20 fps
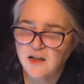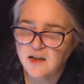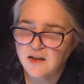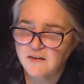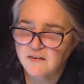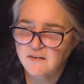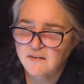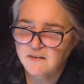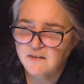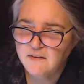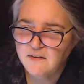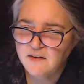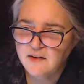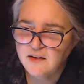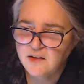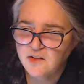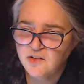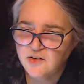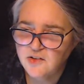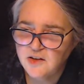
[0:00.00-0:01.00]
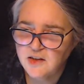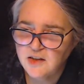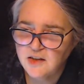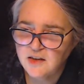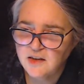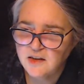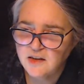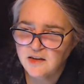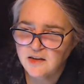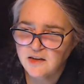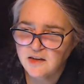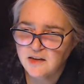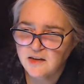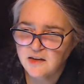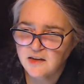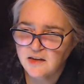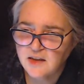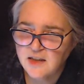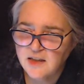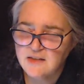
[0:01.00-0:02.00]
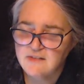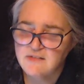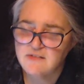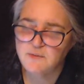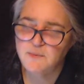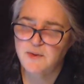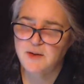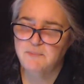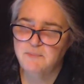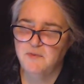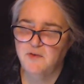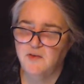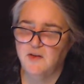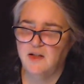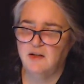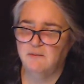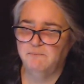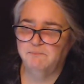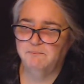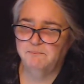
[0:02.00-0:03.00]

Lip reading: I think she likes the website.